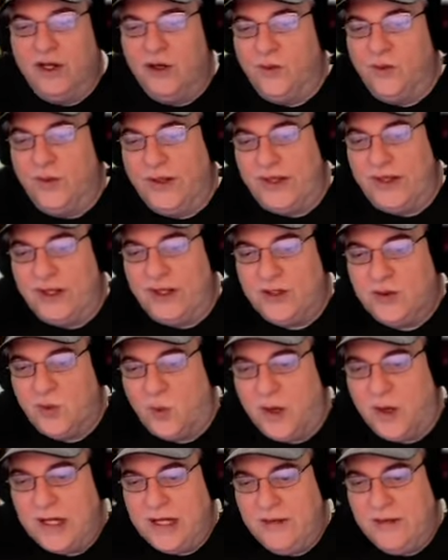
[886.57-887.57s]
within
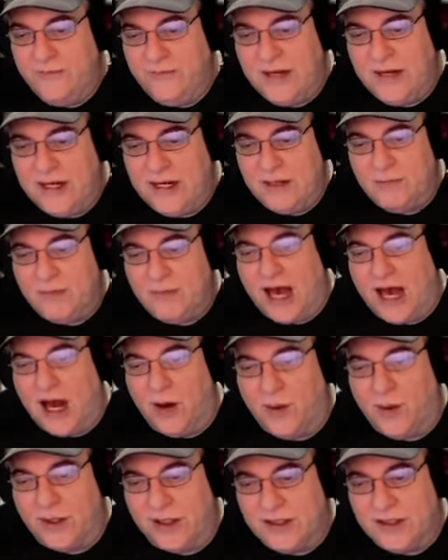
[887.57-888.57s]
20 feet
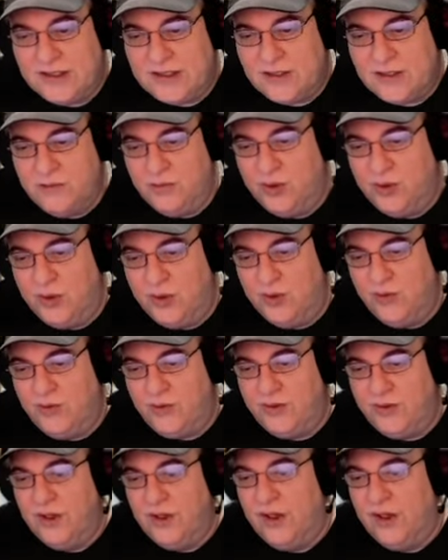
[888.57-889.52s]
powerless to move